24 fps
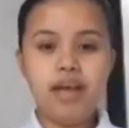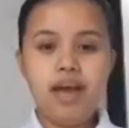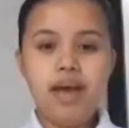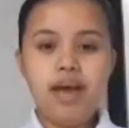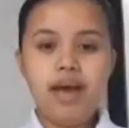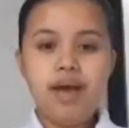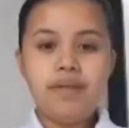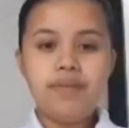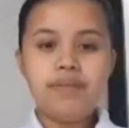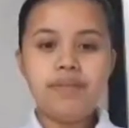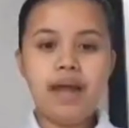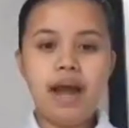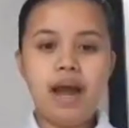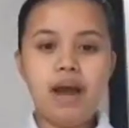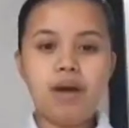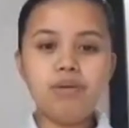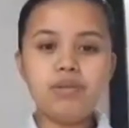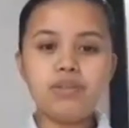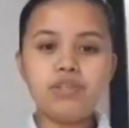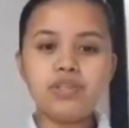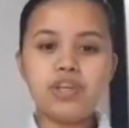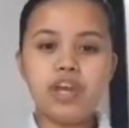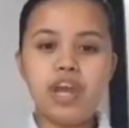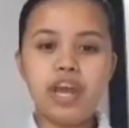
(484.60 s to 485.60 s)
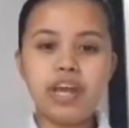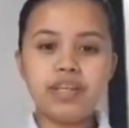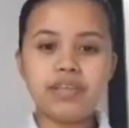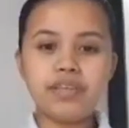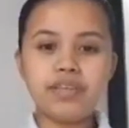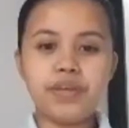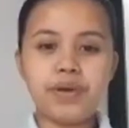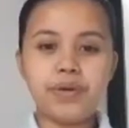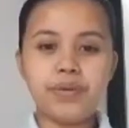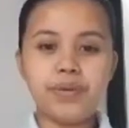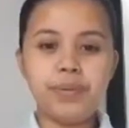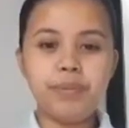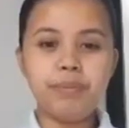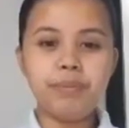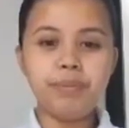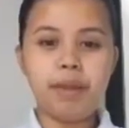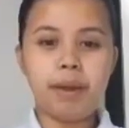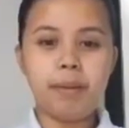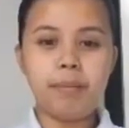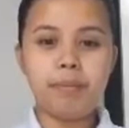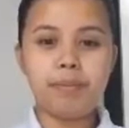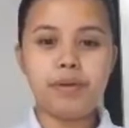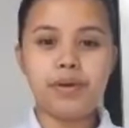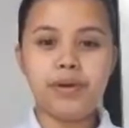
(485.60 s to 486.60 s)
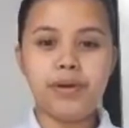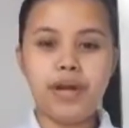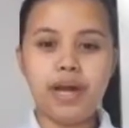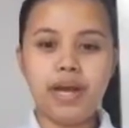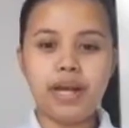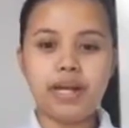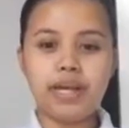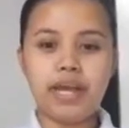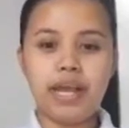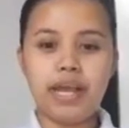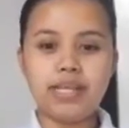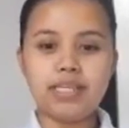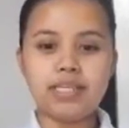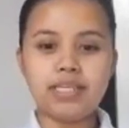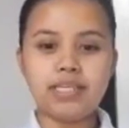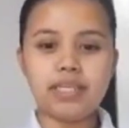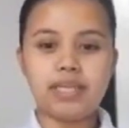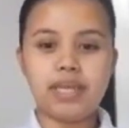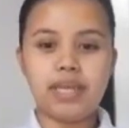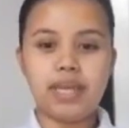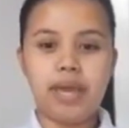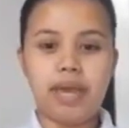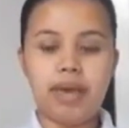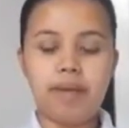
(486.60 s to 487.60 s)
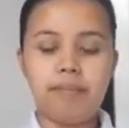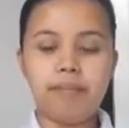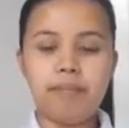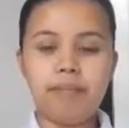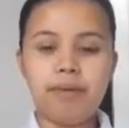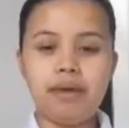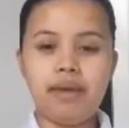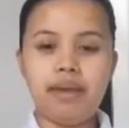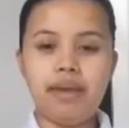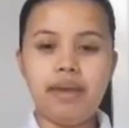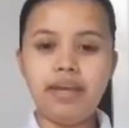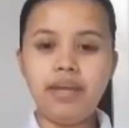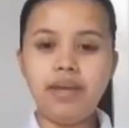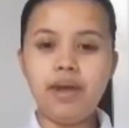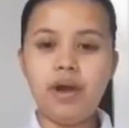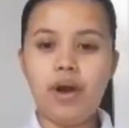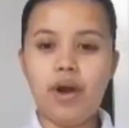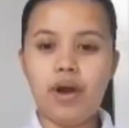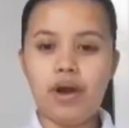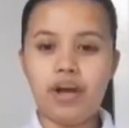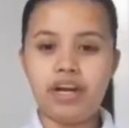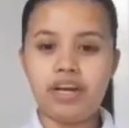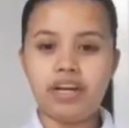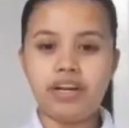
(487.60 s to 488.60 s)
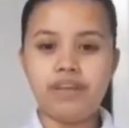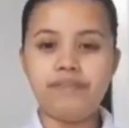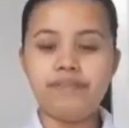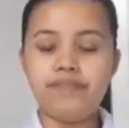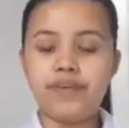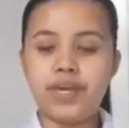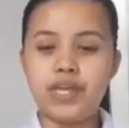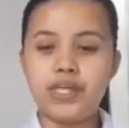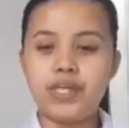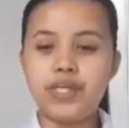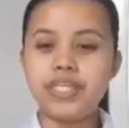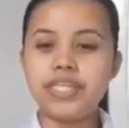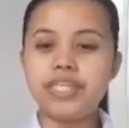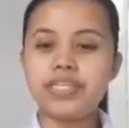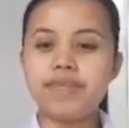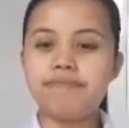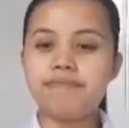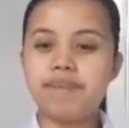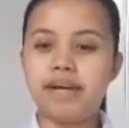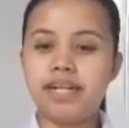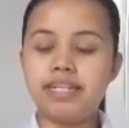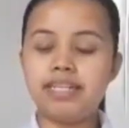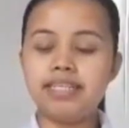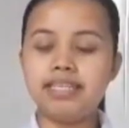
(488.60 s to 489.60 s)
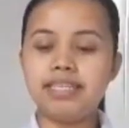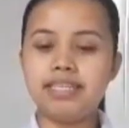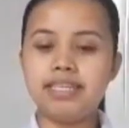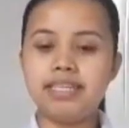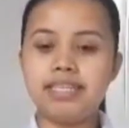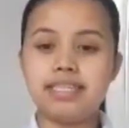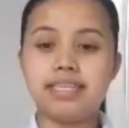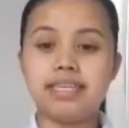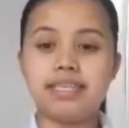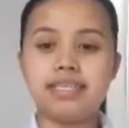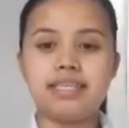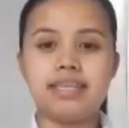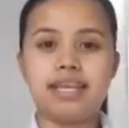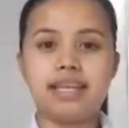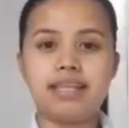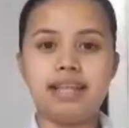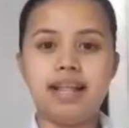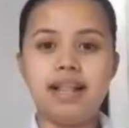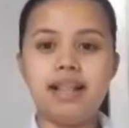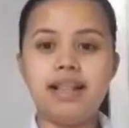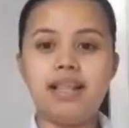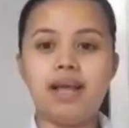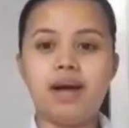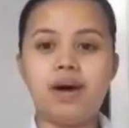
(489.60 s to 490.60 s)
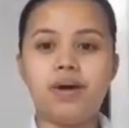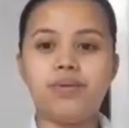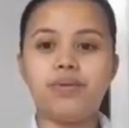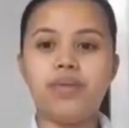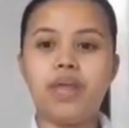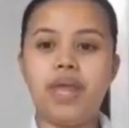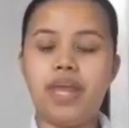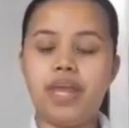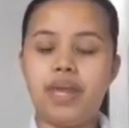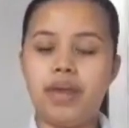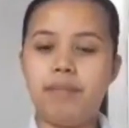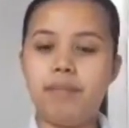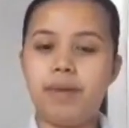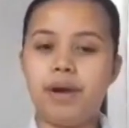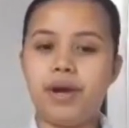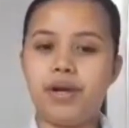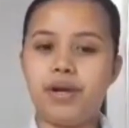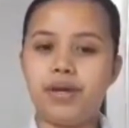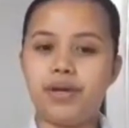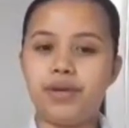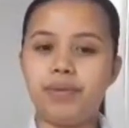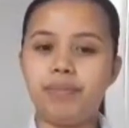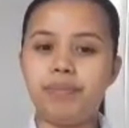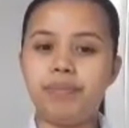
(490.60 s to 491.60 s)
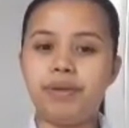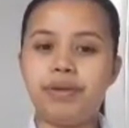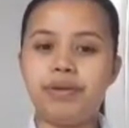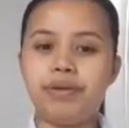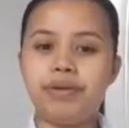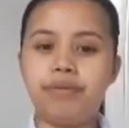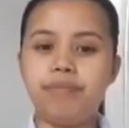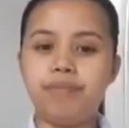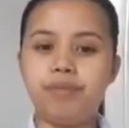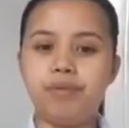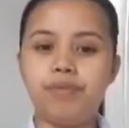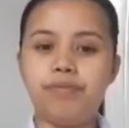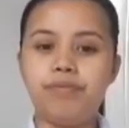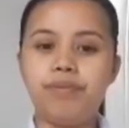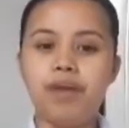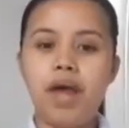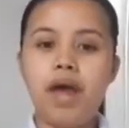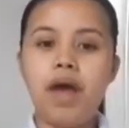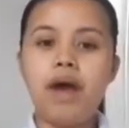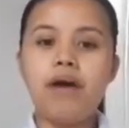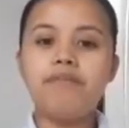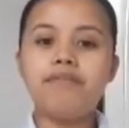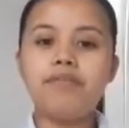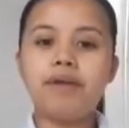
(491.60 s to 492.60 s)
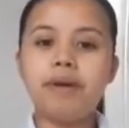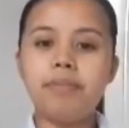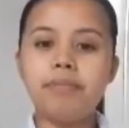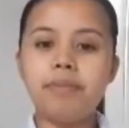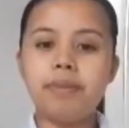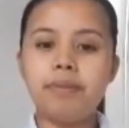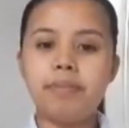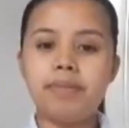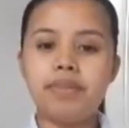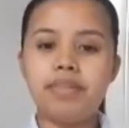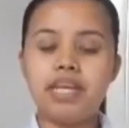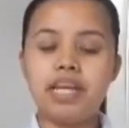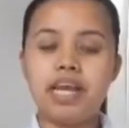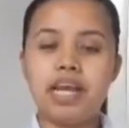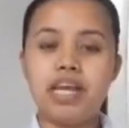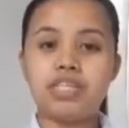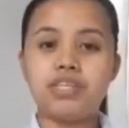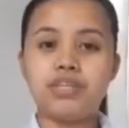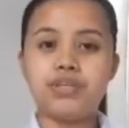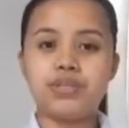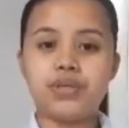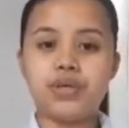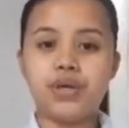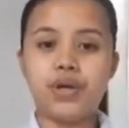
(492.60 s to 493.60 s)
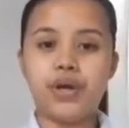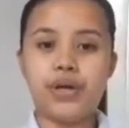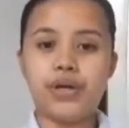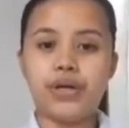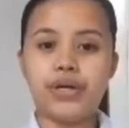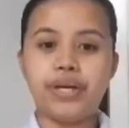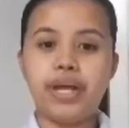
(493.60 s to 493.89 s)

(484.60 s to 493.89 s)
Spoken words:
Now, check the room number against the MAR if agency policy does not allow the AMR to be removed from the medication cart.